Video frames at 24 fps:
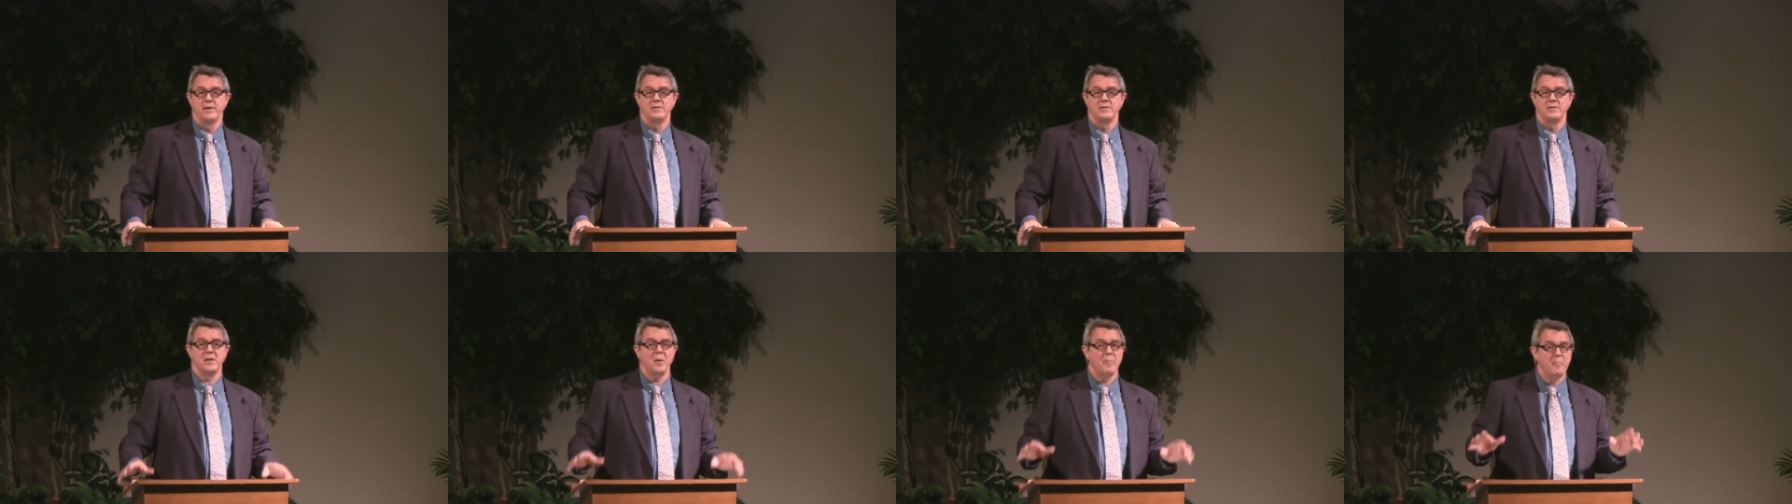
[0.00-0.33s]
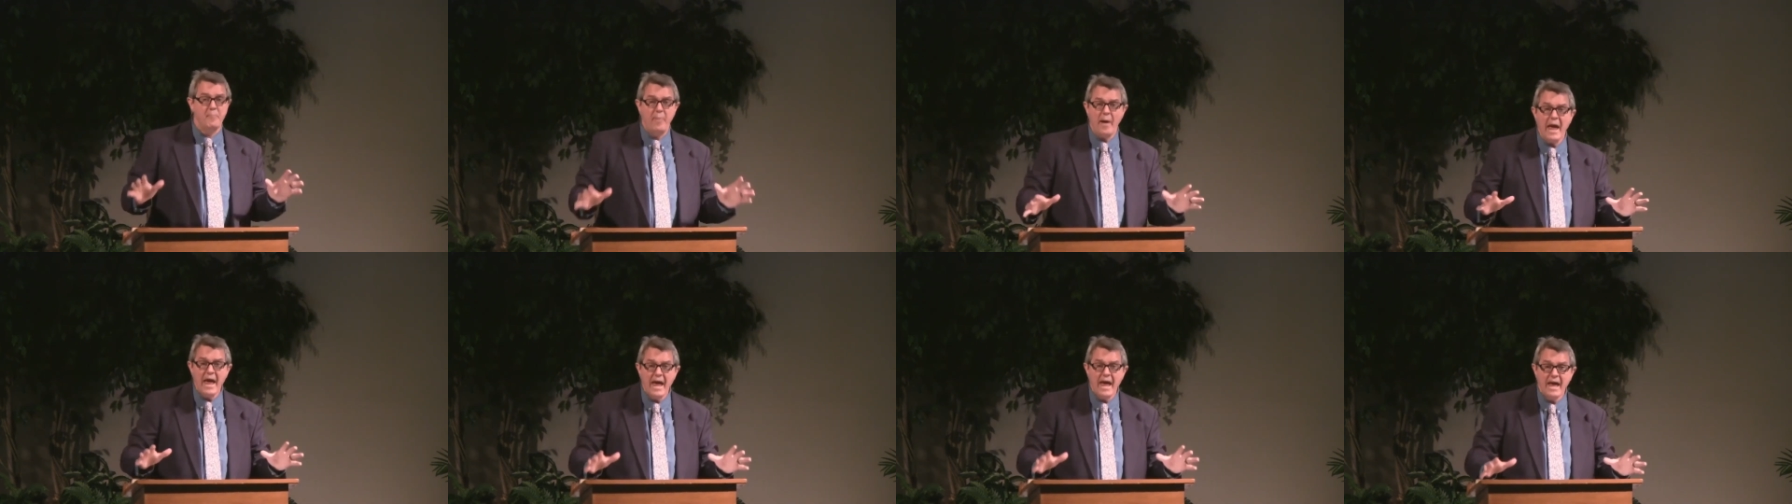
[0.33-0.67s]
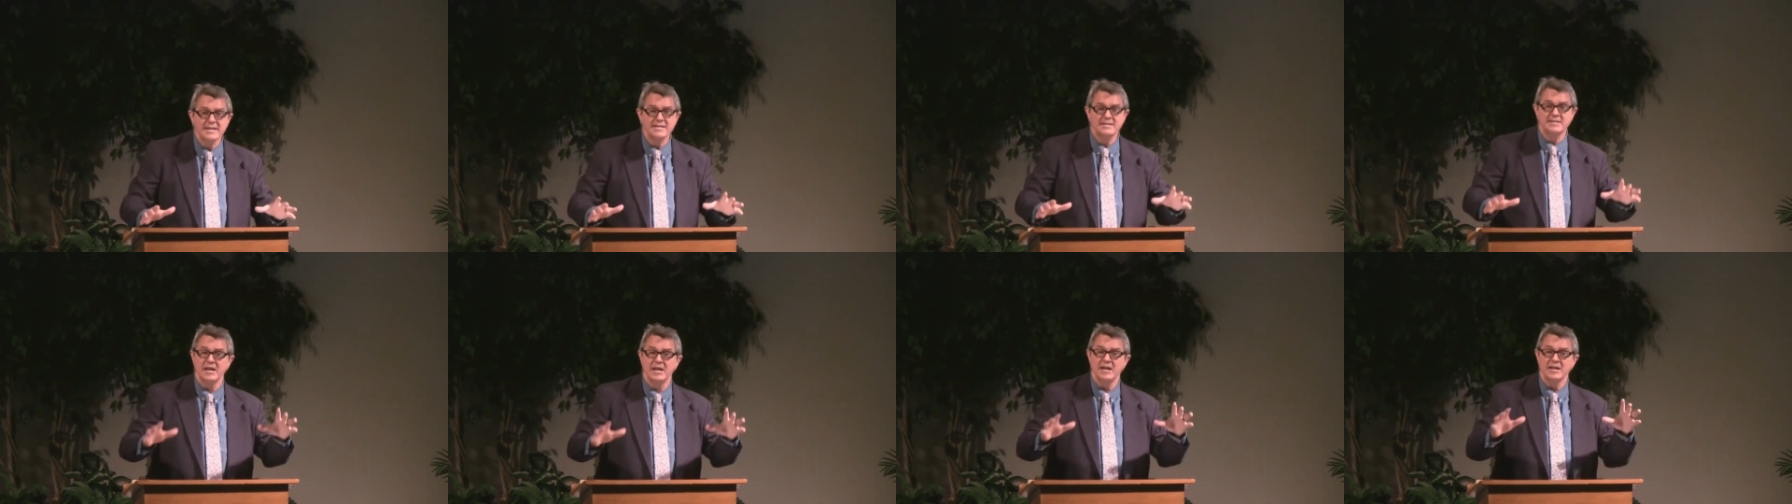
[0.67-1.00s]
The
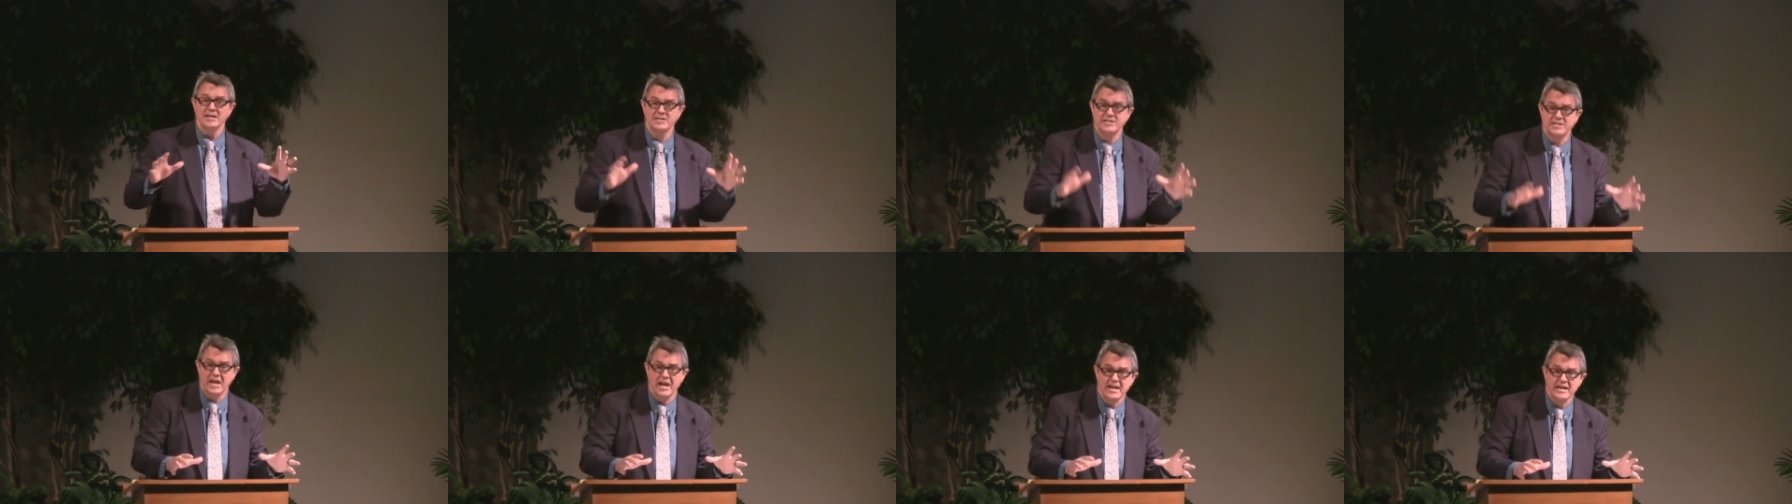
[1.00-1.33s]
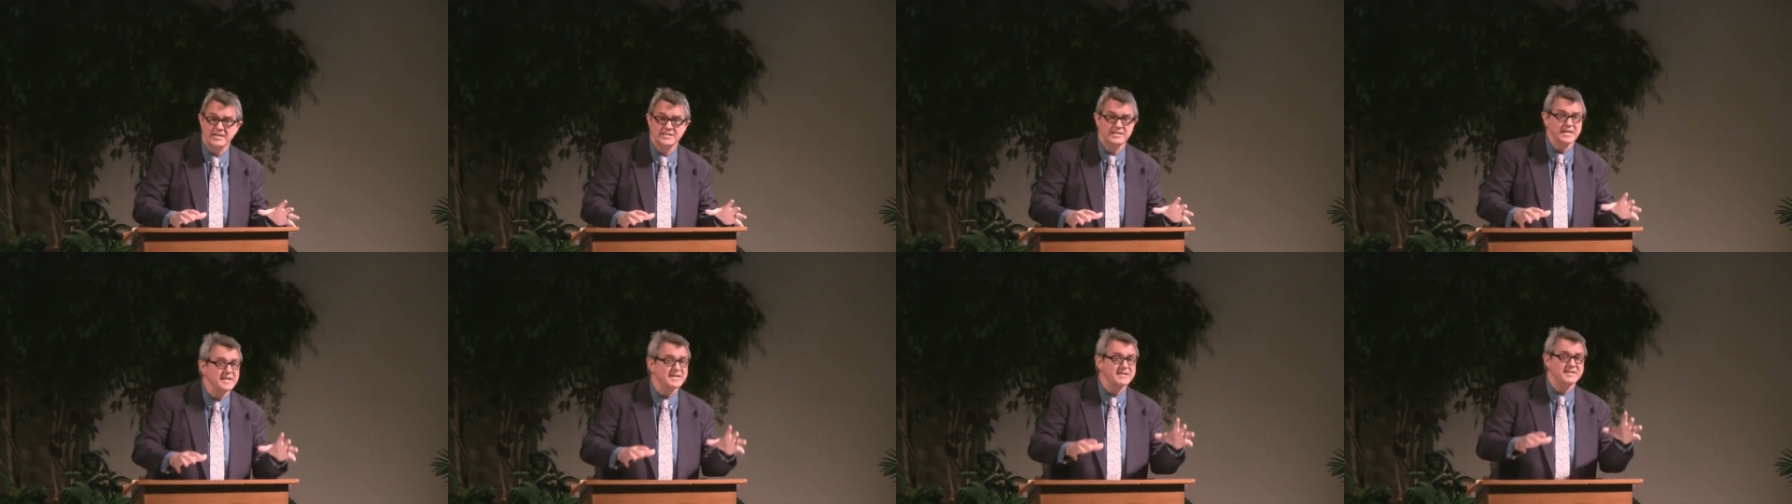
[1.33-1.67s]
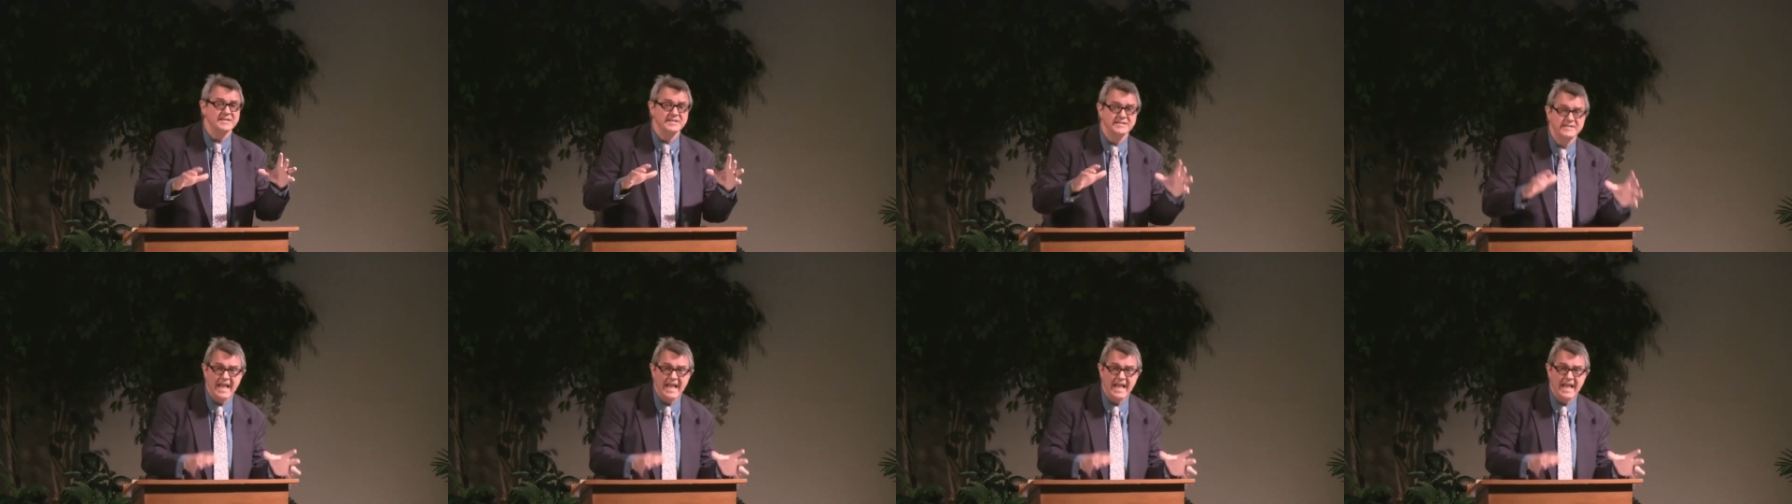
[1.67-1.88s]
best citizens